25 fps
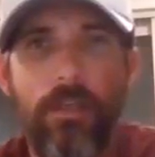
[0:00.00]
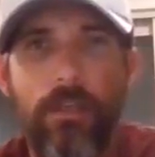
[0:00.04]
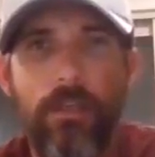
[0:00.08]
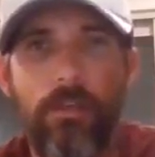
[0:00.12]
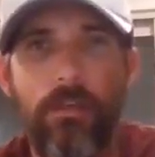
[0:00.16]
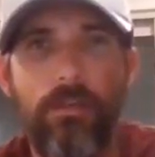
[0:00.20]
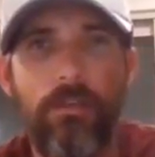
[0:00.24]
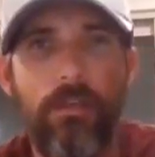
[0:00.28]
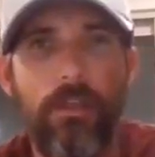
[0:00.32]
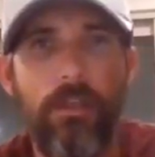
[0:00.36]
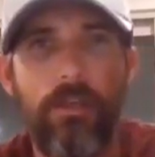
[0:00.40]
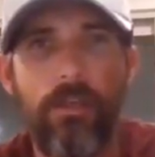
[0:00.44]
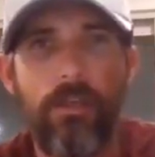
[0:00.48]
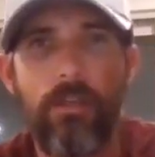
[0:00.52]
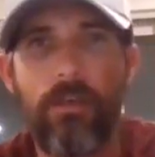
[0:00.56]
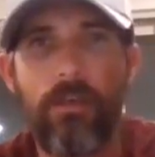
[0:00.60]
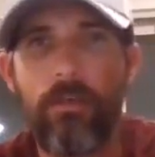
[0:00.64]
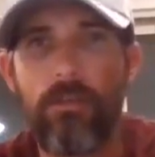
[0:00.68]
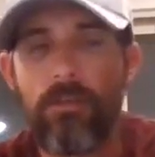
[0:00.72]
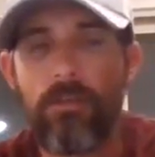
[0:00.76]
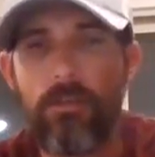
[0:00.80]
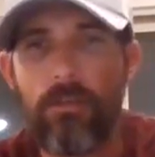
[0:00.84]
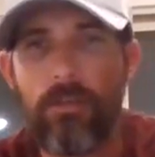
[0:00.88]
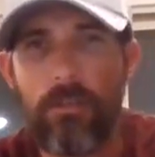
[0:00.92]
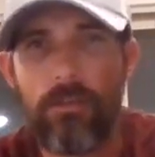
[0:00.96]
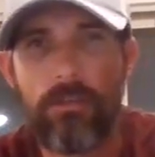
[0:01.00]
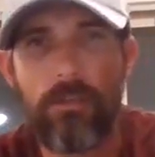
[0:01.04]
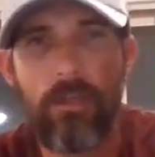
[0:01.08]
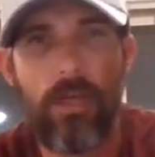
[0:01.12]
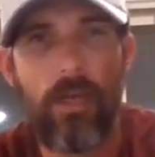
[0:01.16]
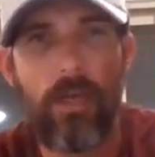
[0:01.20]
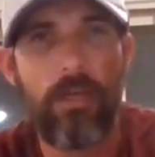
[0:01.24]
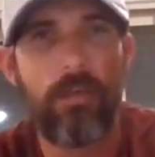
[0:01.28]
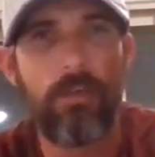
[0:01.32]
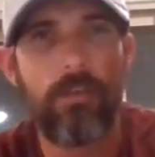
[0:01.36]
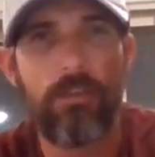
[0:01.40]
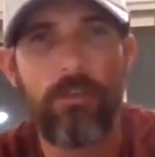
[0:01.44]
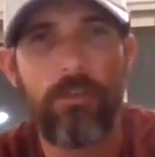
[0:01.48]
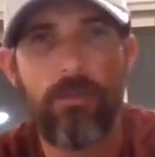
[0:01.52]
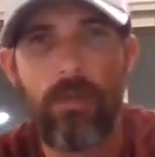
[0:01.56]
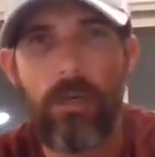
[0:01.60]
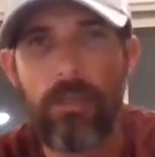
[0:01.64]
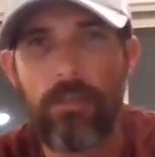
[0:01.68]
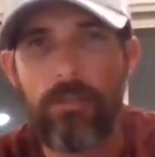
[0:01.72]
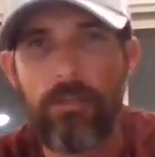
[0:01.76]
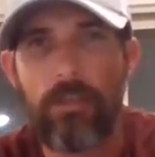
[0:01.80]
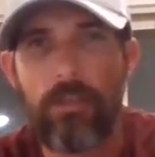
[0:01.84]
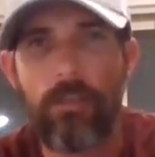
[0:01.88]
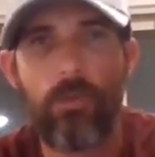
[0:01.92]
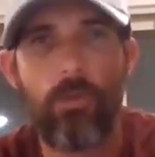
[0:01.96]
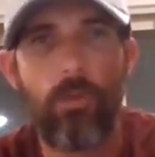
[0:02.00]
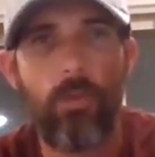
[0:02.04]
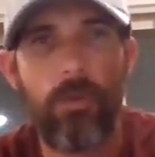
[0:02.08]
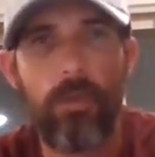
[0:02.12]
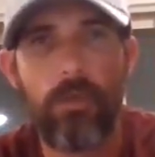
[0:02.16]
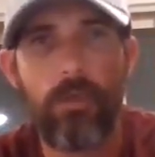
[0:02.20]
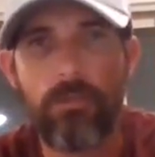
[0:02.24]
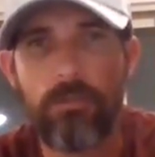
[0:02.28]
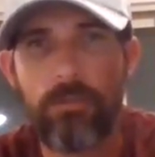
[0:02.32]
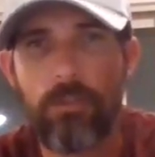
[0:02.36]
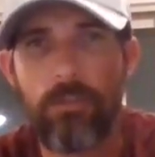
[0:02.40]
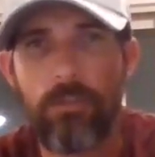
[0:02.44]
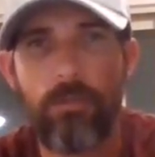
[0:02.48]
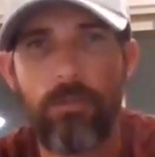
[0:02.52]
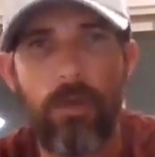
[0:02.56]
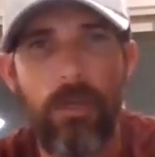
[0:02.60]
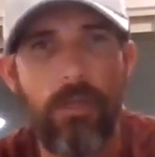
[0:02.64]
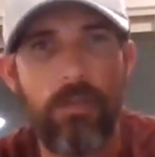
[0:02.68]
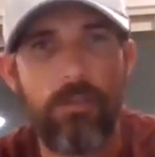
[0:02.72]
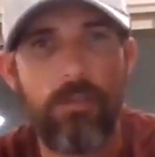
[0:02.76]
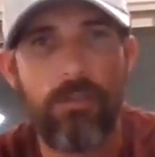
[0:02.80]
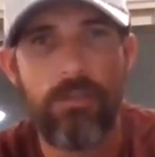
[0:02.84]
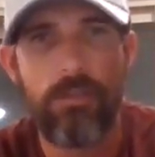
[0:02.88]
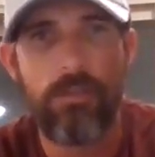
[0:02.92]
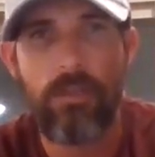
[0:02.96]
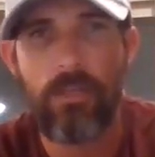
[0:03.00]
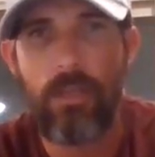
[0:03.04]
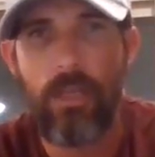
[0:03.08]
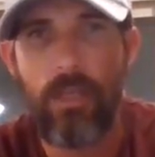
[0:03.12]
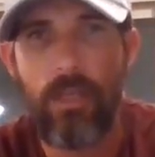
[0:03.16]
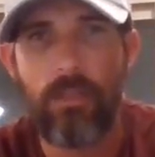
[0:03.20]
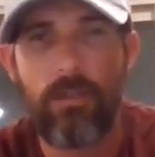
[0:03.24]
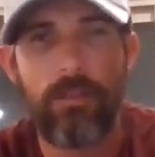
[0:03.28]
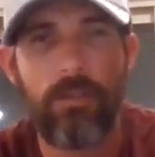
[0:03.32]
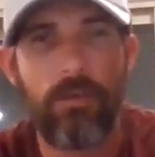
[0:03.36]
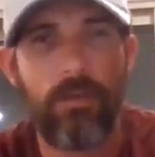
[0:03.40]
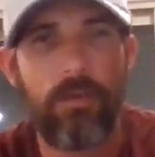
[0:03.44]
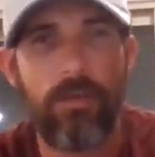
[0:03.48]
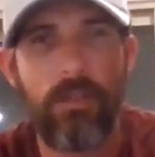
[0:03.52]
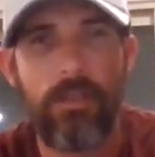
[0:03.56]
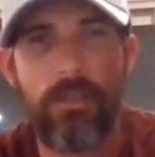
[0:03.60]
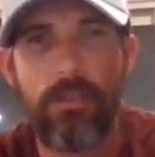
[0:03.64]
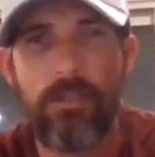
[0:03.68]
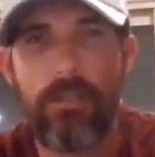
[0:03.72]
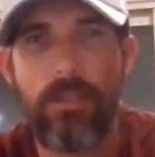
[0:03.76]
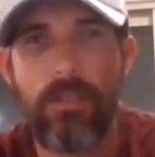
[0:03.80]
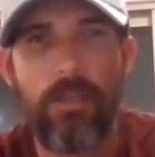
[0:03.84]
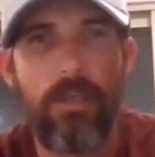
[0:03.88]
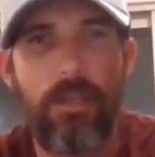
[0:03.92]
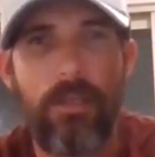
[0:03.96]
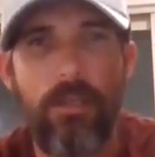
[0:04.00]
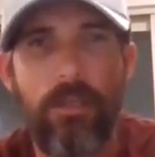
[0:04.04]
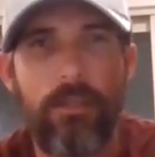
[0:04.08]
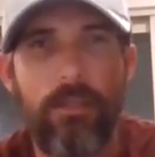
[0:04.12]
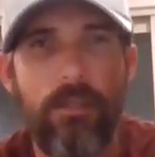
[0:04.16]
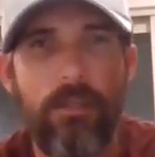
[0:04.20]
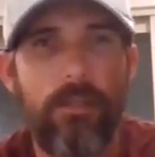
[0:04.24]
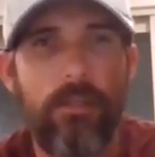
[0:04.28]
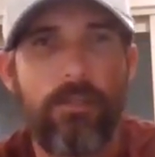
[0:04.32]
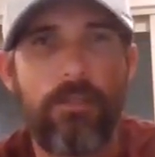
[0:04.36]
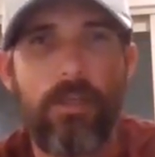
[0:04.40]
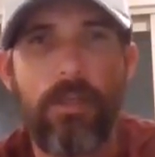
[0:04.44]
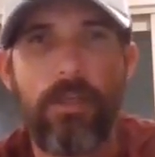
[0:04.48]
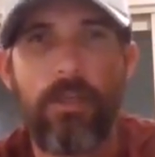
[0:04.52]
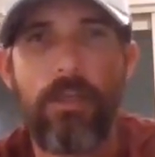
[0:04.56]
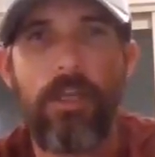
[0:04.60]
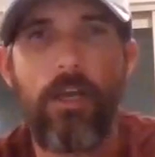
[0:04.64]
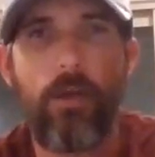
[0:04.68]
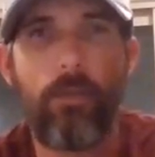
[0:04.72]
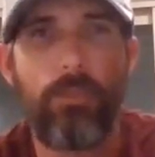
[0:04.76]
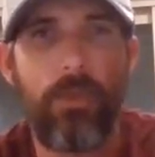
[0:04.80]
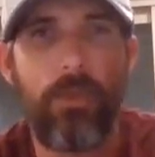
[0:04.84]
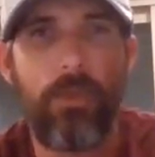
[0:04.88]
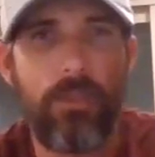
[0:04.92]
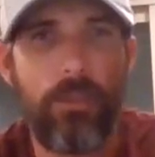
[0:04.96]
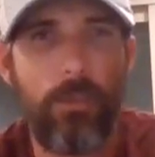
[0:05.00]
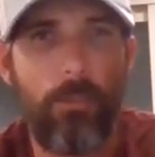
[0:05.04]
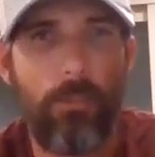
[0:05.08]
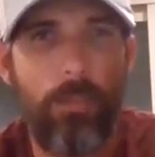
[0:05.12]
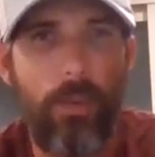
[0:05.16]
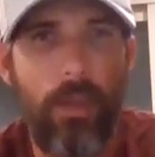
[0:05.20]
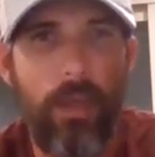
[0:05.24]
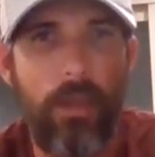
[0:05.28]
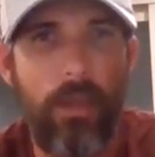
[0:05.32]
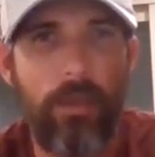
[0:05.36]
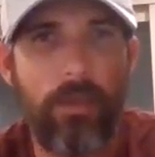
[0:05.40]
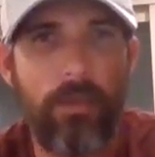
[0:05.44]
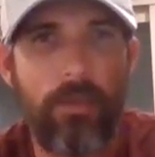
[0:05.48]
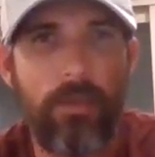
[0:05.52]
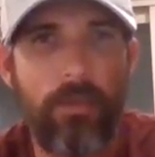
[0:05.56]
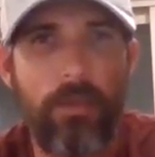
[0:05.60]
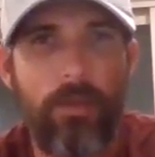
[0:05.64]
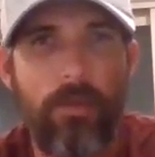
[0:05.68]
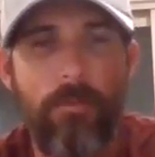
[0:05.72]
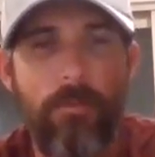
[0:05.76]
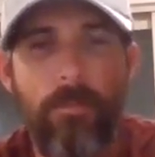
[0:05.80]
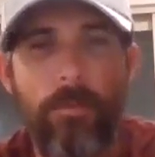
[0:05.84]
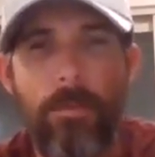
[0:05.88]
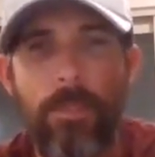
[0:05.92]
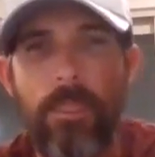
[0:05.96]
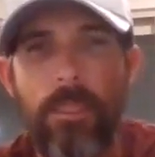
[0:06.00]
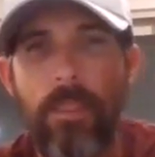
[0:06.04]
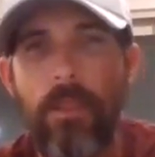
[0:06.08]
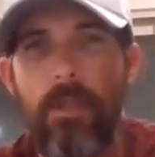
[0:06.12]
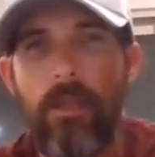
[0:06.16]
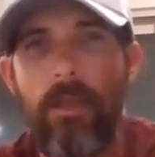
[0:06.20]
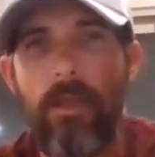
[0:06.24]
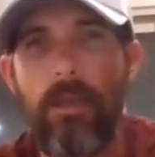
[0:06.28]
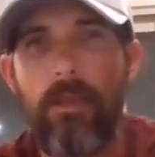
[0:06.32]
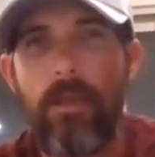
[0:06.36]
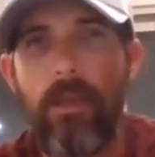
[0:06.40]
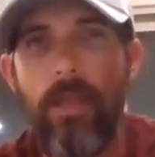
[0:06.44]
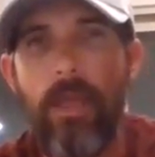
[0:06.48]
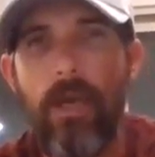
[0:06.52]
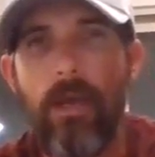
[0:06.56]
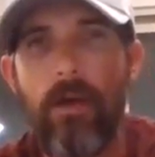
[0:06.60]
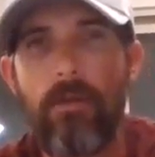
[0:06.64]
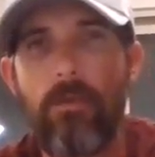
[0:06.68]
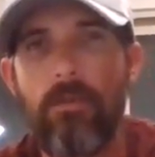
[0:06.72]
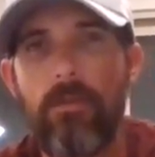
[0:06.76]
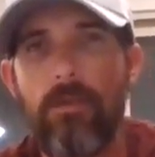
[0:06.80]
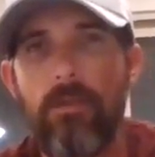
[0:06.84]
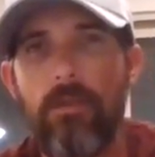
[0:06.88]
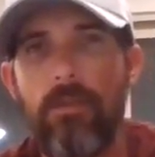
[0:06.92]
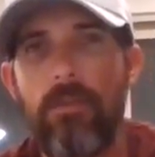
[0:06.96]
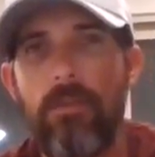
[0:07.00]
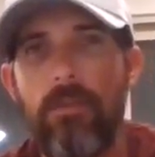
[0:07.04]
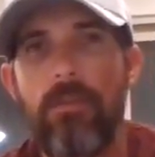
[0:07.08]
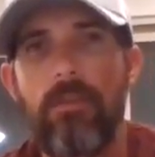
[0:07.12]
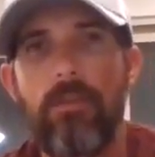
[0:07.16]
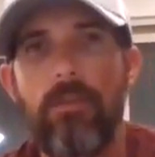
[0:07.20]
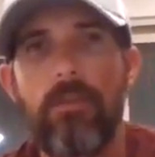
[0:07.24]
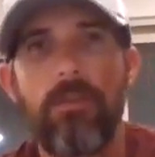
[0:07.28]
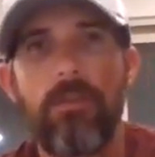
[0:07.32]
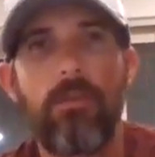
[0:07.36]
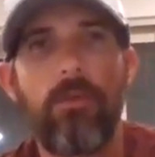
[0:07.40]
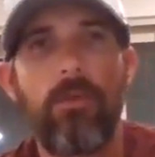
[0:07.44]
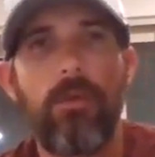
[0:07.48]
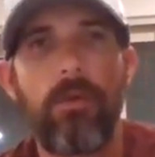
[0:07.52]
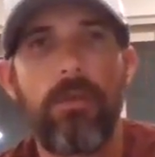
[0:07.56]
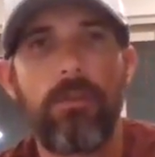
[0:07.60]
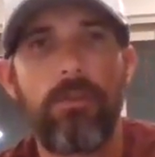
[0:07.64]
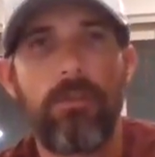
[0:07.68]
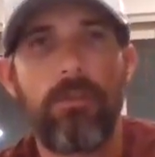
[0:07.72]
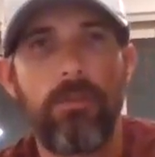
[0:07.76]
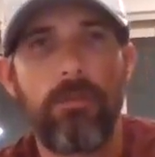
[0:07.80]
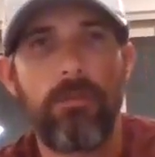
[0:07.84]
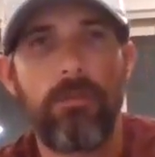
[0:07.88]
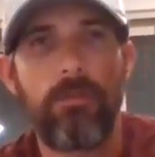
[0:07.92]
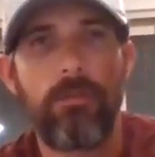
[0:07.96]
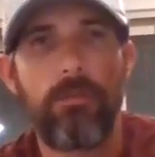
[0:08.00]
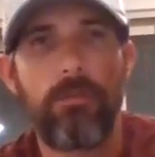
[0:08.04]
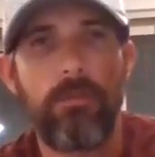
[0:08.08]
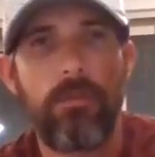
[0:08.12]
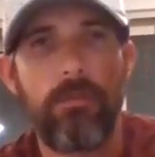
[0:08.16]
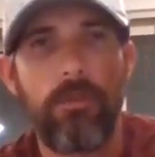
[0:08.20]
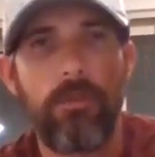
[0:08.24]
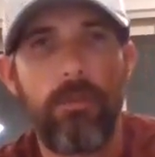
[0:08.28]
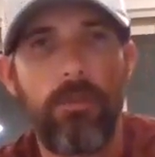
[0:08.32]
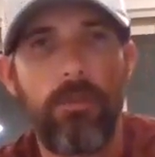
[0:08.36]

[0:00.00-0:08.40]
You don't need to go through the Tiger Direct, the Quills, the Grangers, the Net 30s. That's not going to help you at the bank. And now you're going to